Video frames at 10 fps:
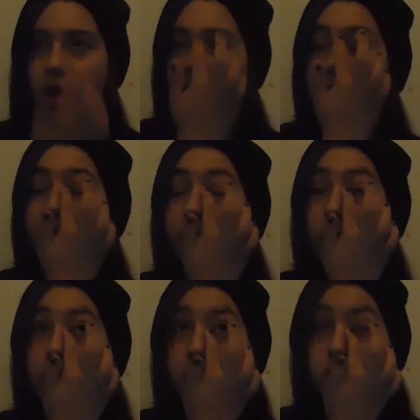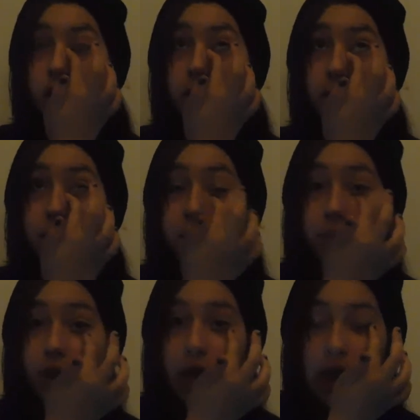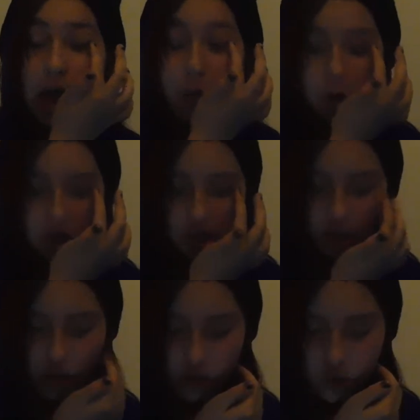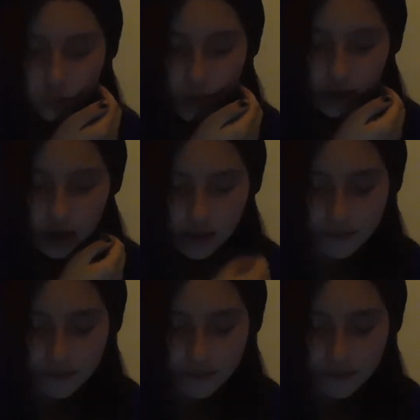before the trip. But I was gonna go to Jamaica,